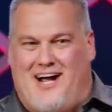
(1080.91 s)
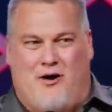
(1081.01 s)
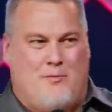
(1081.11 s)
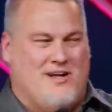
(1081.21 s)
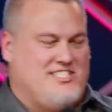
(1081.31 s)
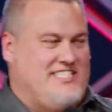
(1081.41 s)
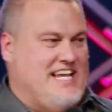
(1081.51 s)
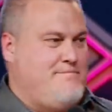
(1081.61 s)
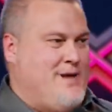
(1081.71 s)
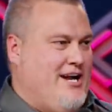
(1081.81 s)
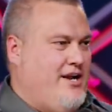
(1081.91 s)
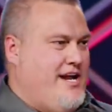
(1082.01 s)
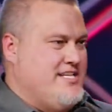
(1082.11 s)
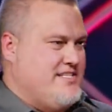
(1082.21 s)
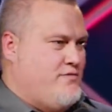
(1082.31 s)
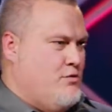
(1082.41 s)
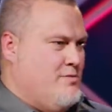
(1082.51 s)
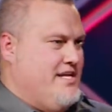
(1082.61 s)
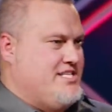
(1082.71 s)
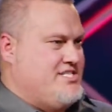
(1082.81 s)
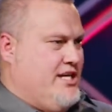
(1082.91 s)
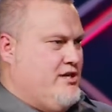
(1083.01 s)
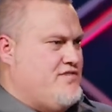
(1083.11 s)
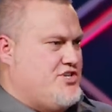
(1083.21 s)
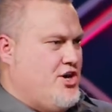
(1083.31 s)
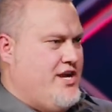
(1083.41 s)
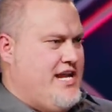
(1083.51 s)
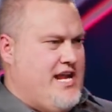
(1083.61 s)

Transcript: Uh, what about Steve Perry? He's the former lead singer of Journey.